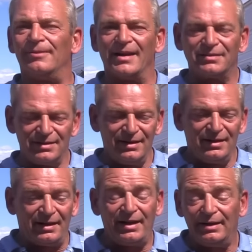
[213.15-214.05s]
Correct.
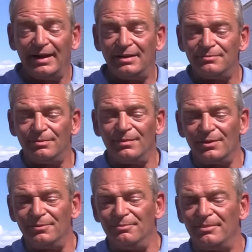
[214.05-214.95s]

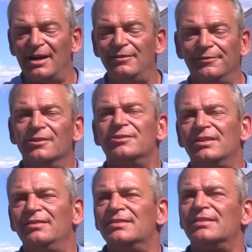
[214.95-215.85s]
And my
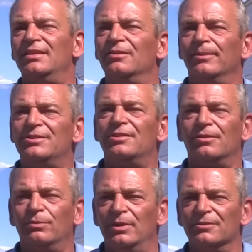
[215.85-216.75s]
version is the
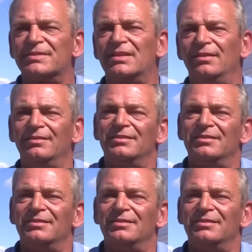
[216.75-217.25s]
original Wilson.